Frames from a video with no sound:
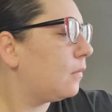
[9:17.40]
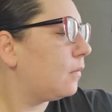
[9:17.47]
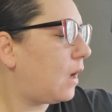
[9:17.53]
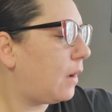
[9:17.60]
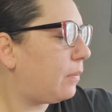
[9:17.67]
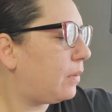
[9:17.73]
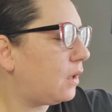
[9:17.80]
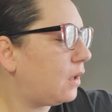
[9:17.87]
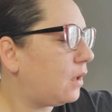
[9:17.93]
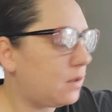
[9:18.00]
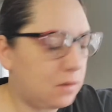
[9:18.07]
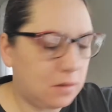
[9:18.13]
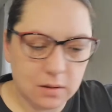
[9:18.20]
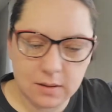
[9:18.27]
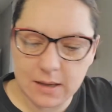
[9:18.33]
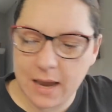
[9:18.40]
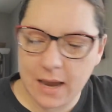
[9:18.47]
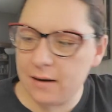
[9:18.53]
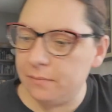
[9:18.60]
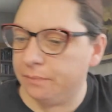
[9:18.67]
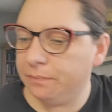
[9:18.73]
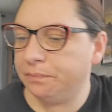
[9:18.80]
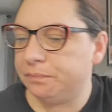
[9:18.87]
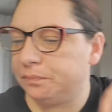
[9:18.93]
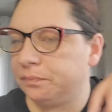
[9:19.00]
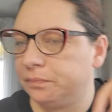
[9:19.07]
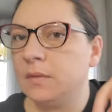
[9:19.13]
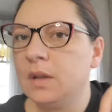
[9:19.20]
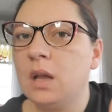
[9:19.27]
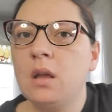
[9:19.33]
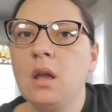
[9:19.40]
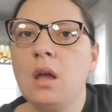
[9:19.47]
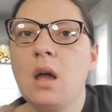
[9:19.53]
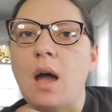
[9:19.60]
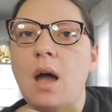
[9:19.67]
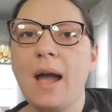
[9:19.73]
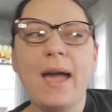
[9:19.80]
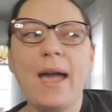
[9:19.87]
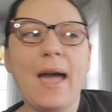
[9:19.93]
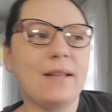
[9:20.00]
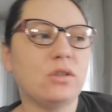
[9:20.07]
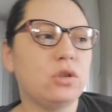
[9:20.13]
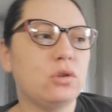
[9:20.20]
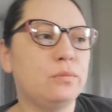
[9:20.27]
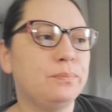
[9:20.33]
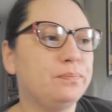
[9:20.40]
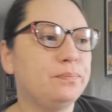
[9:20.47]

I'll put those to the side. I got you.